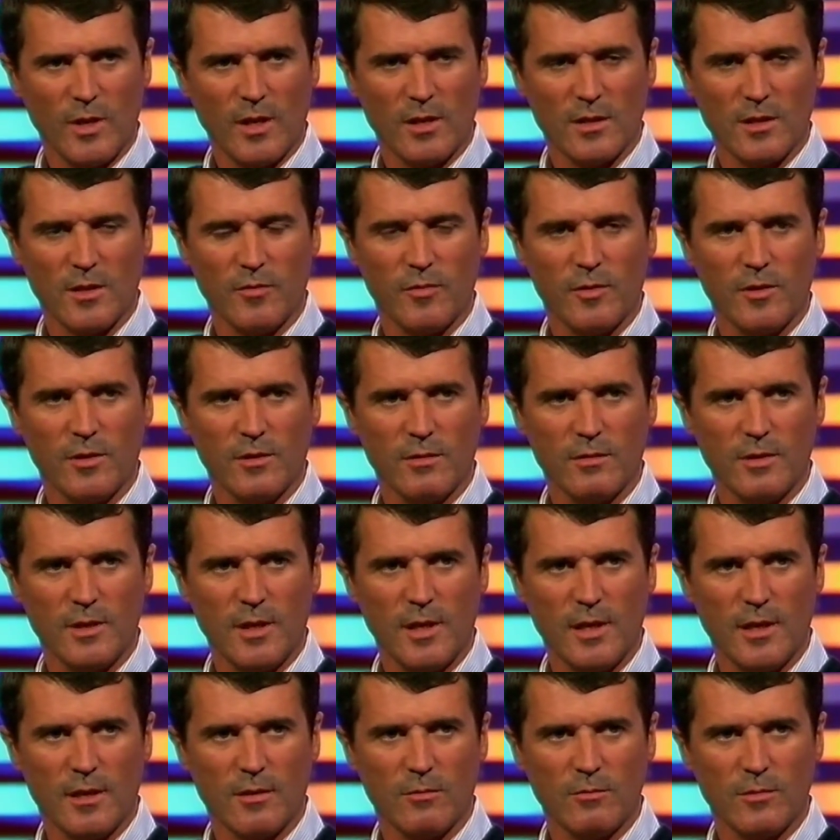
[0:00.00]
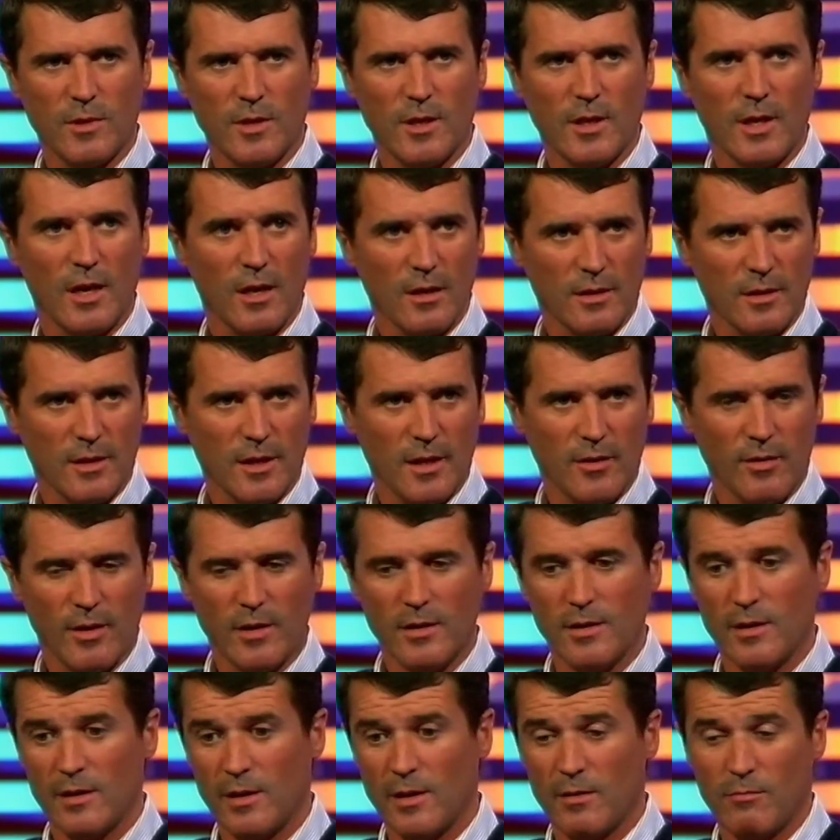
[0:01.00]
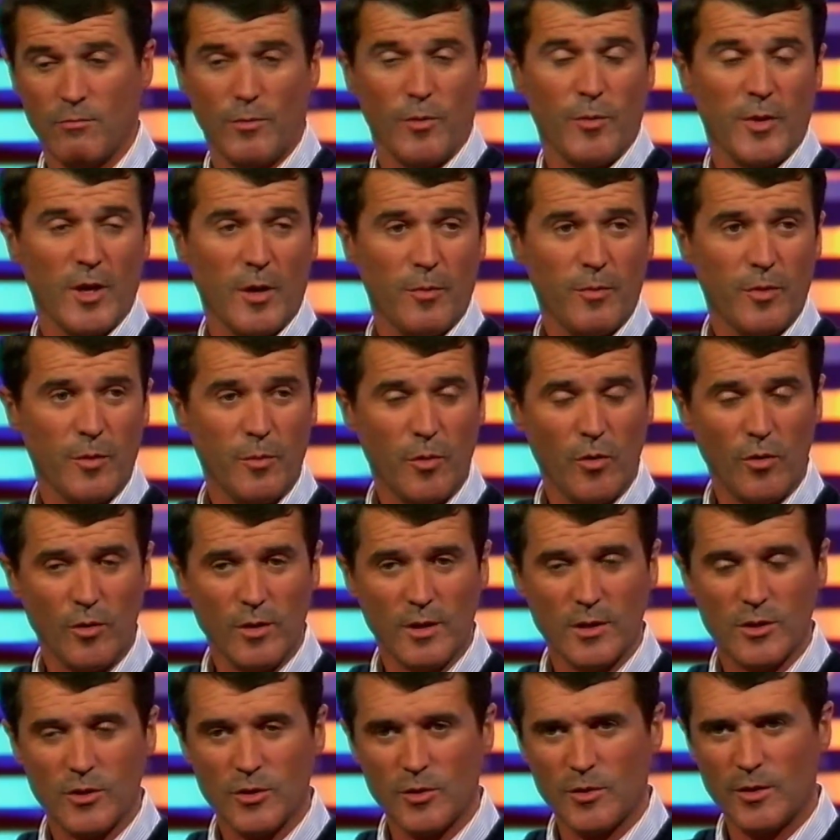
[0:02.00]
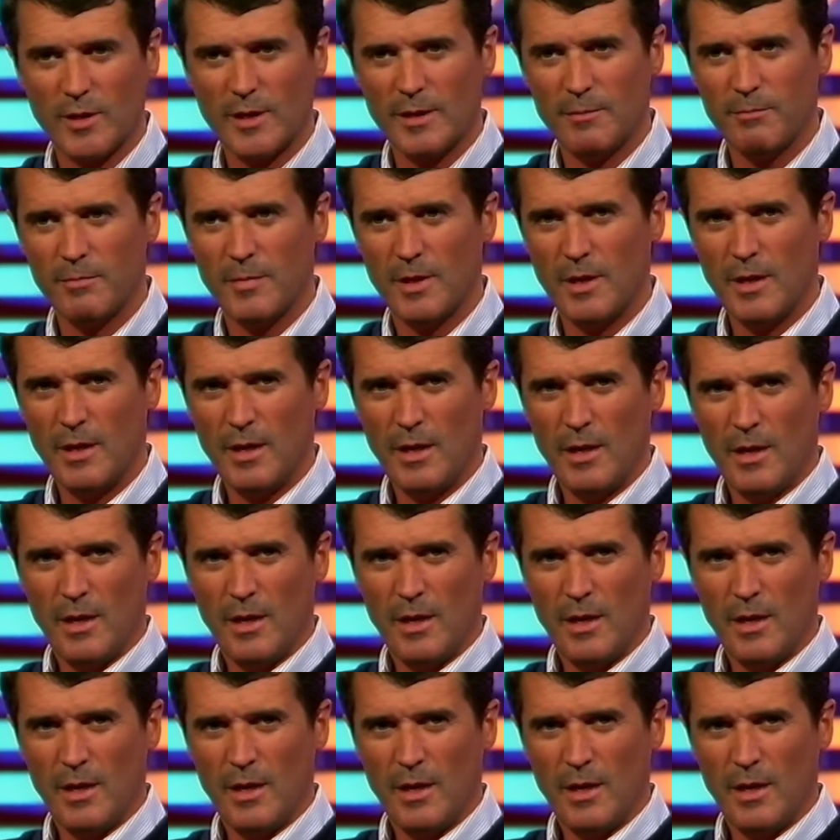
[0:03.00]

We had a difficult year when I got there and the year when we got promoted. So um,